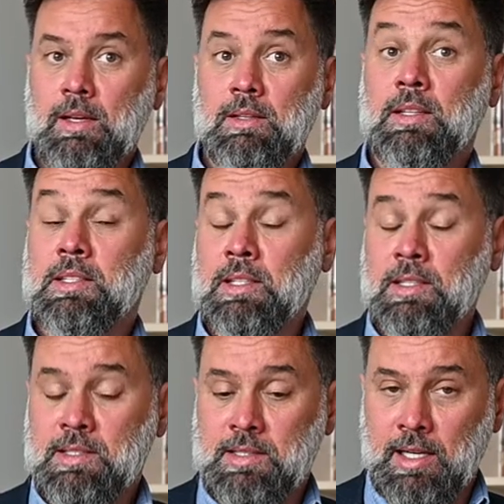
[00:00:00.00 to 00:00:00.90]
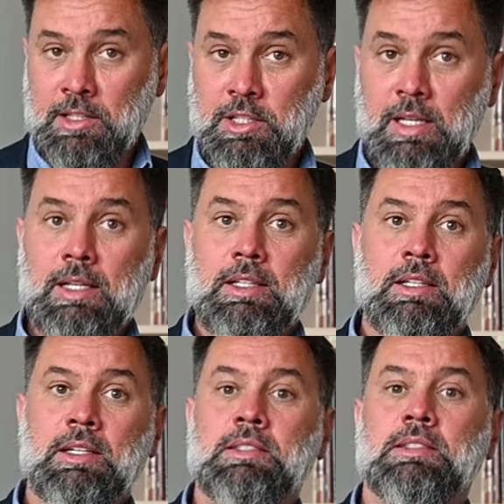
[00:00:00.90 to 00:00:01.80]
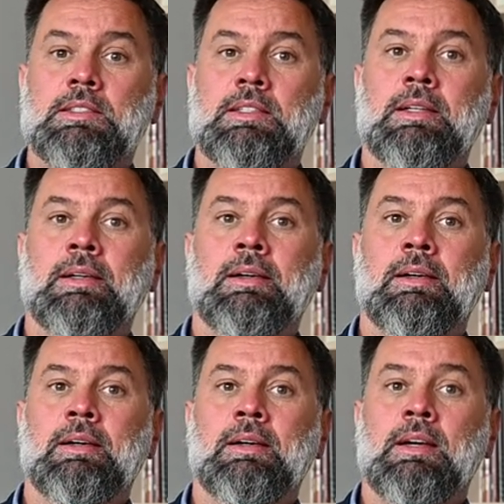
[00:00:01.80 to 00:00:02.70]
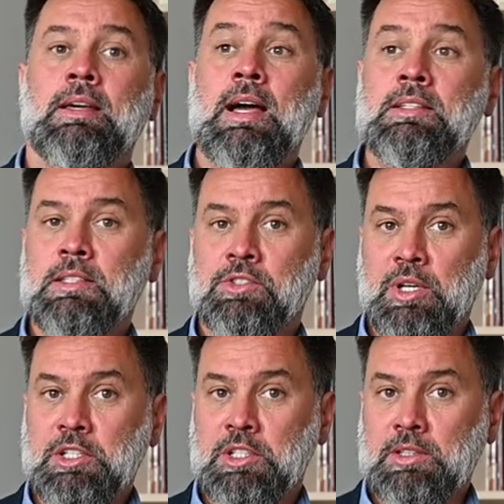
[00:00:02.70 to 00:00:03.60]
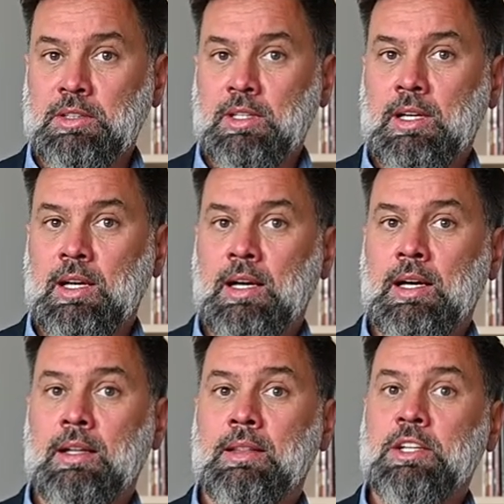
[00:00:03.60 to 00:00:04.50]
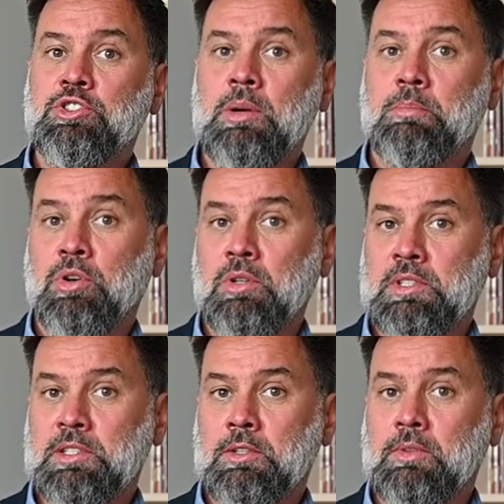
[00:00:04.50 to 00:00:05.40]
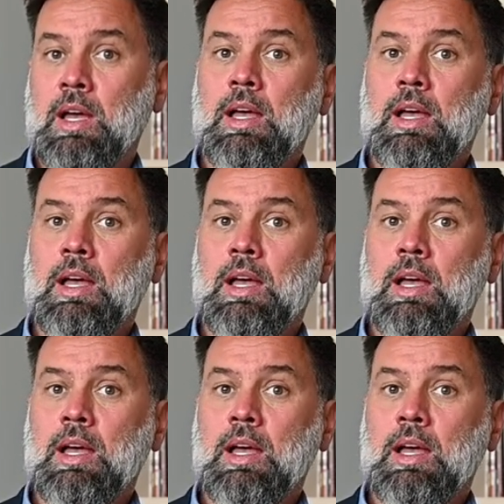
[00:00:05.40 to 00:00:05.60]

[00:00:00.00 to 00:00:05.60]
The second stage is uh, concentration, a natural process of